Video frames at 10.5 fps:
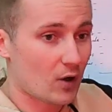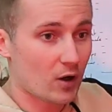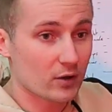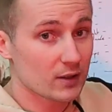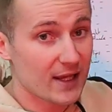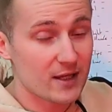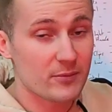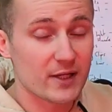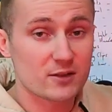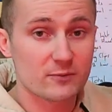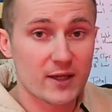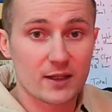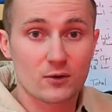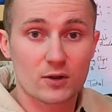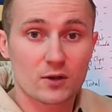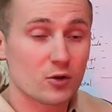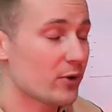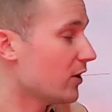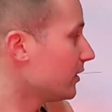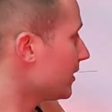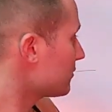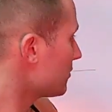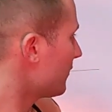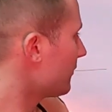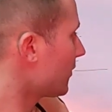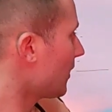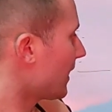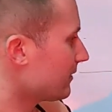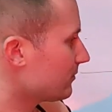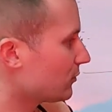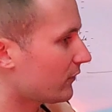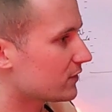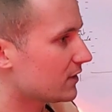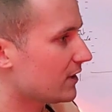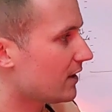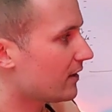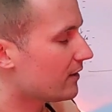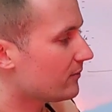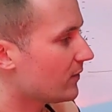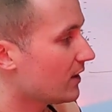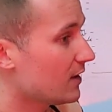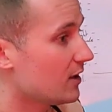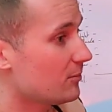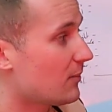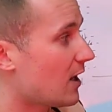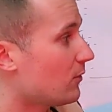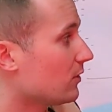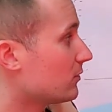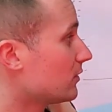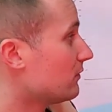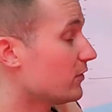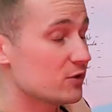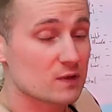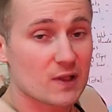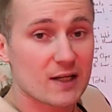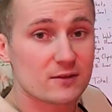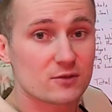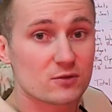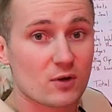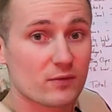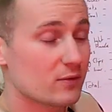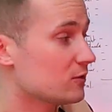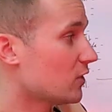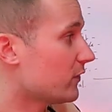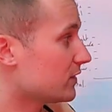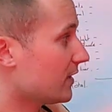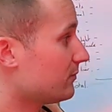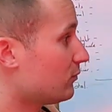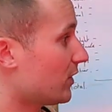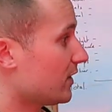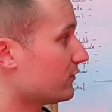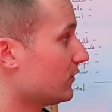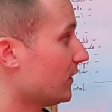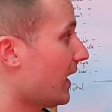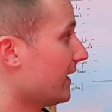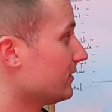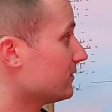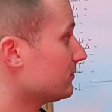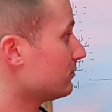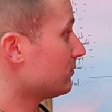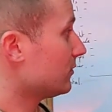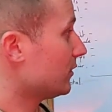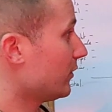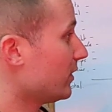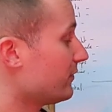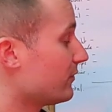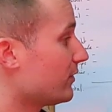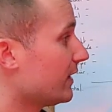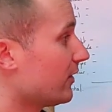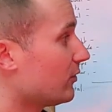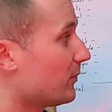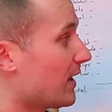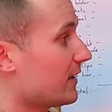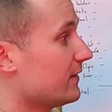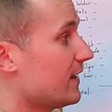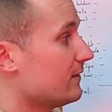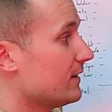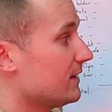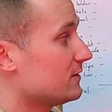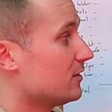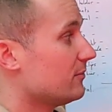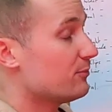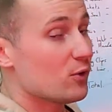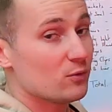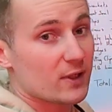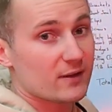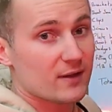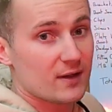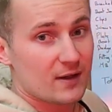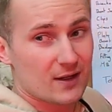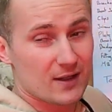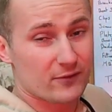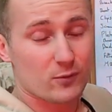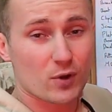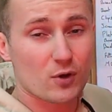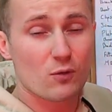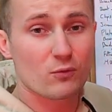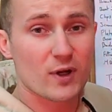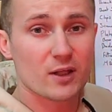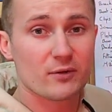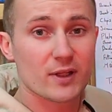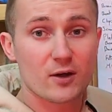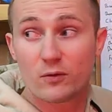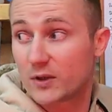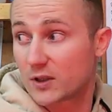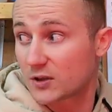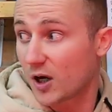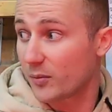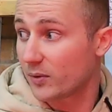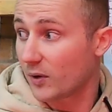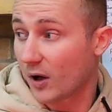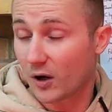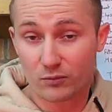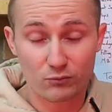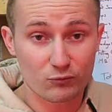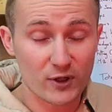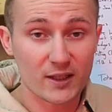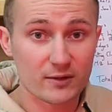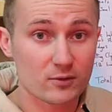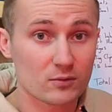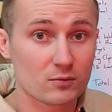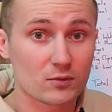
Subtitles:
on a later Mini to make it look a little bit earlier. Some of them have got like obviously the Mark 1 conversion lights and stuff. So obviously when you've done the lights, the only thing really on the back then is the boot lid. And if you want to go really over the top or really